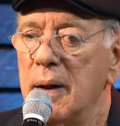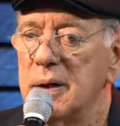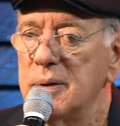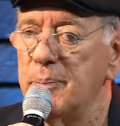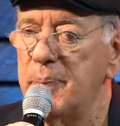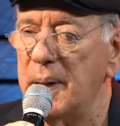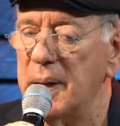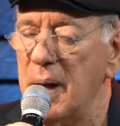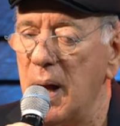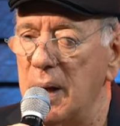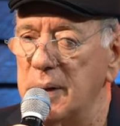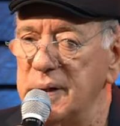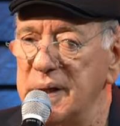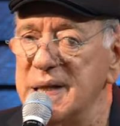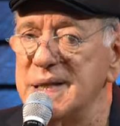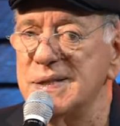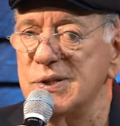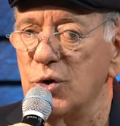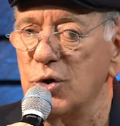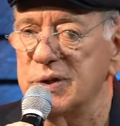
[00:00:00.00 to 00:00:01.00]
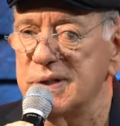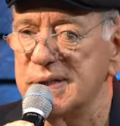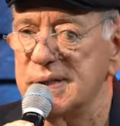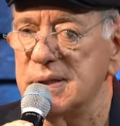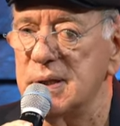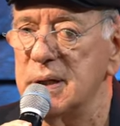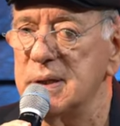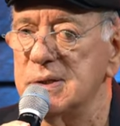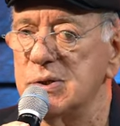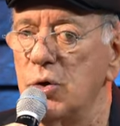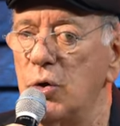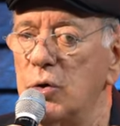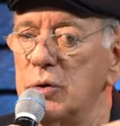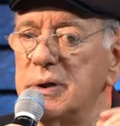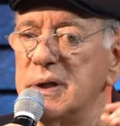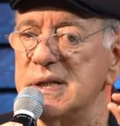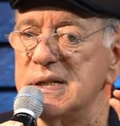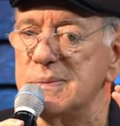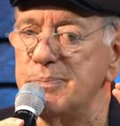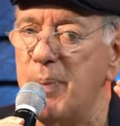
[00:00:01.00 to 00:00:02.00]
nitzotz. It's called
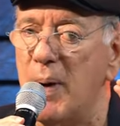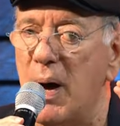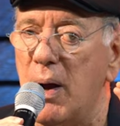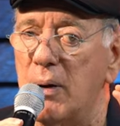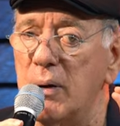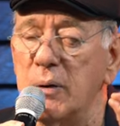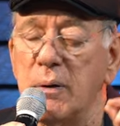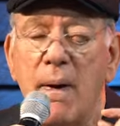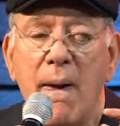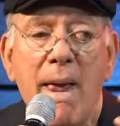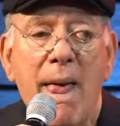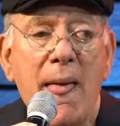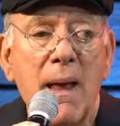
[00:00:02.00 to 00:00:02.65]
the spark.